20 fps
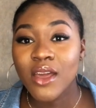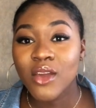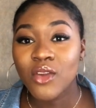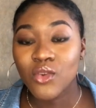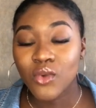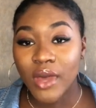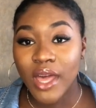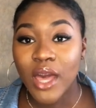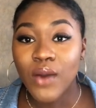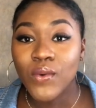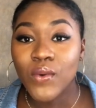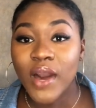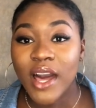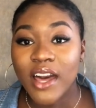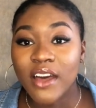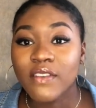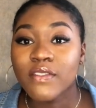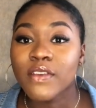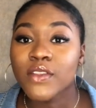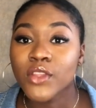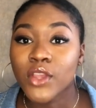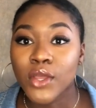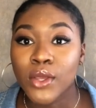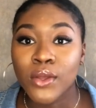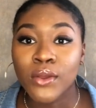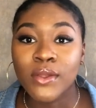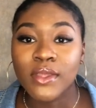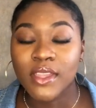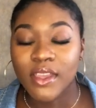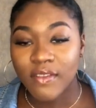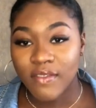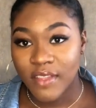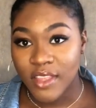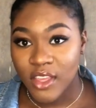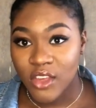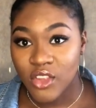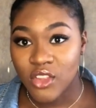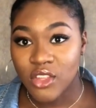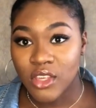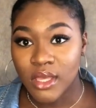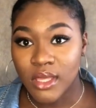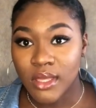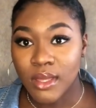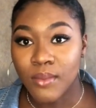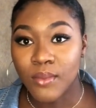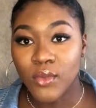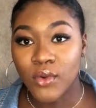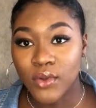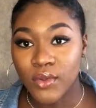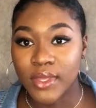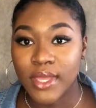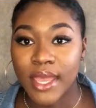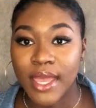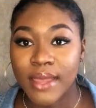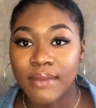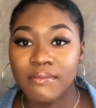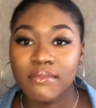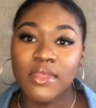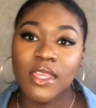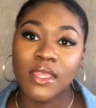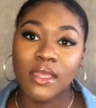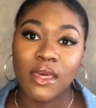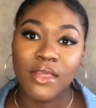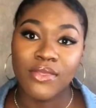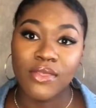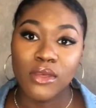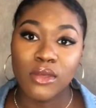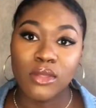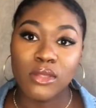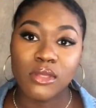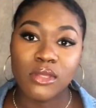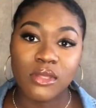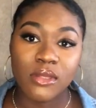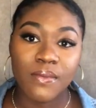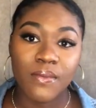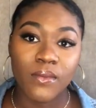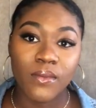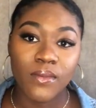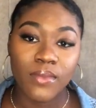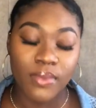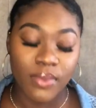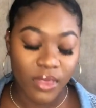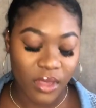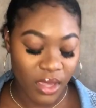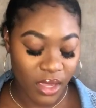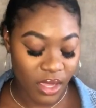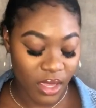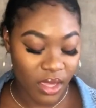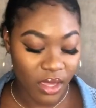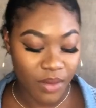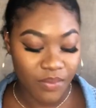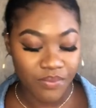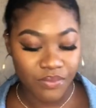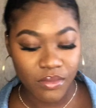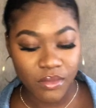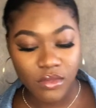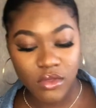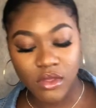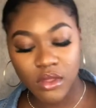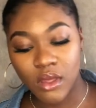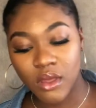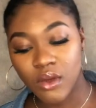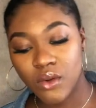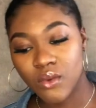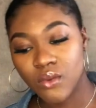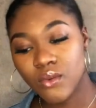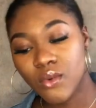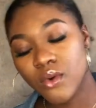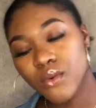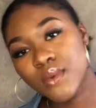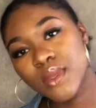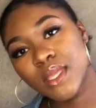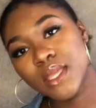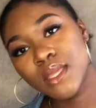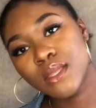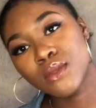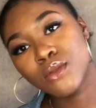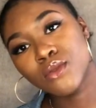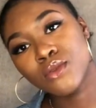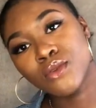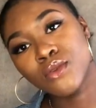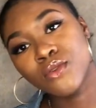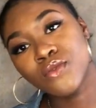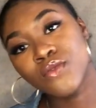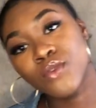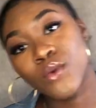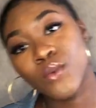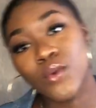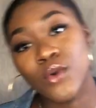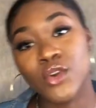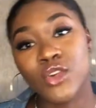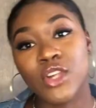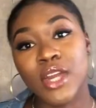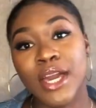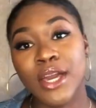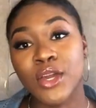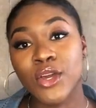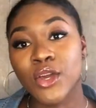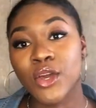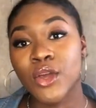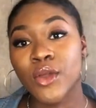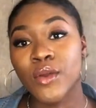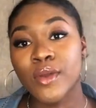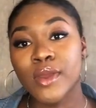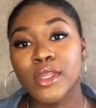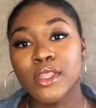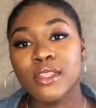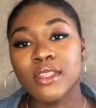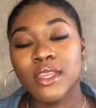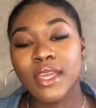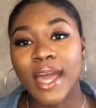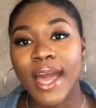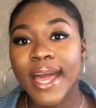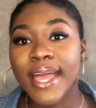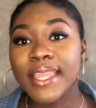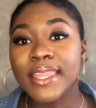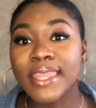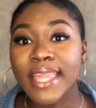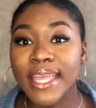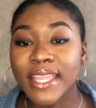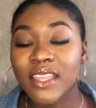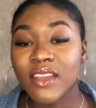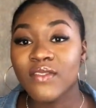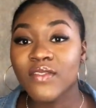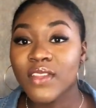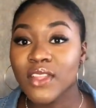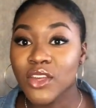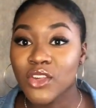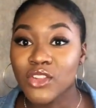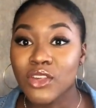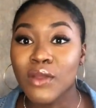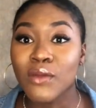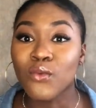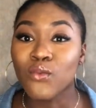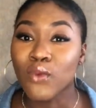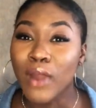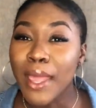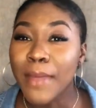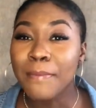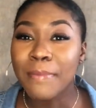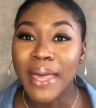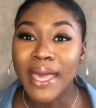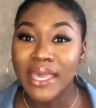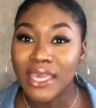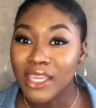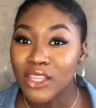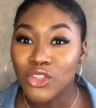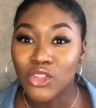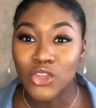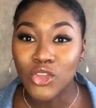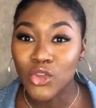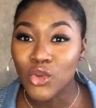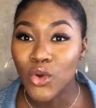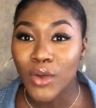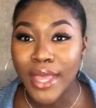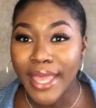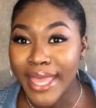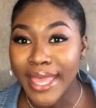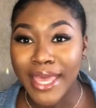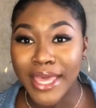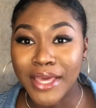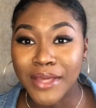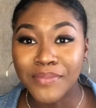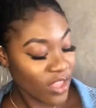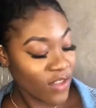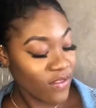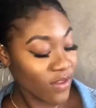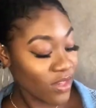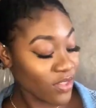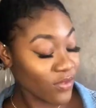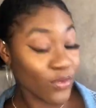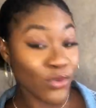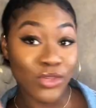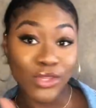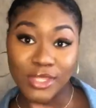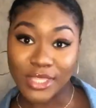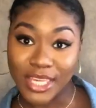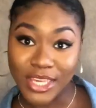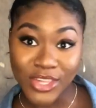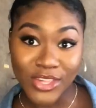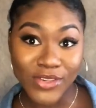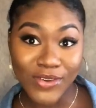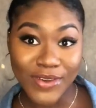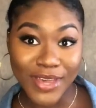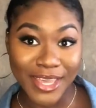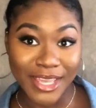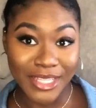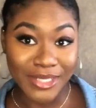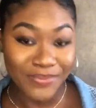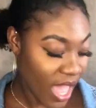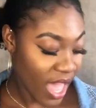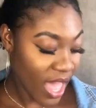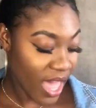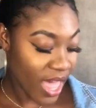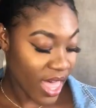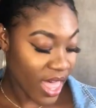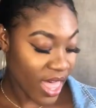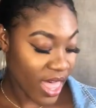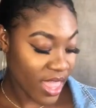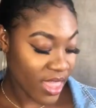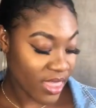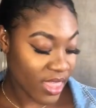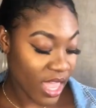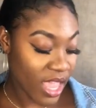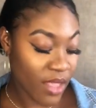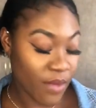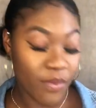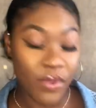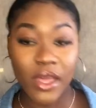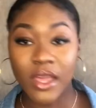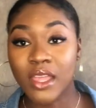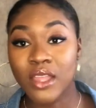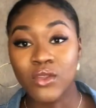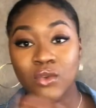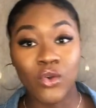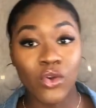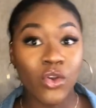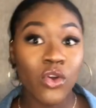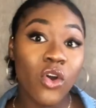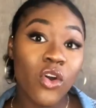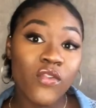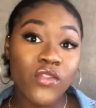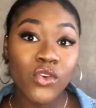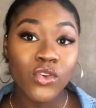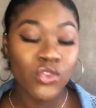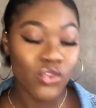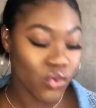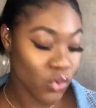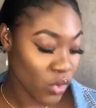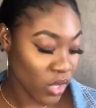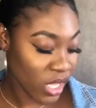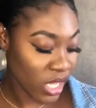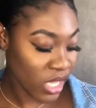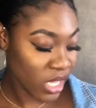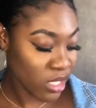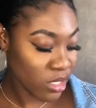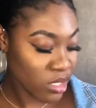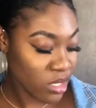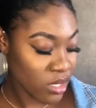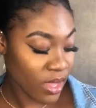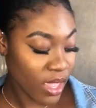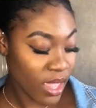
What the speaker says: will have no definition more time than others. Okay, so what we need to do for wash and go is to add that definition right back into your hair. First of all, you section your hair and then put an oil of your choice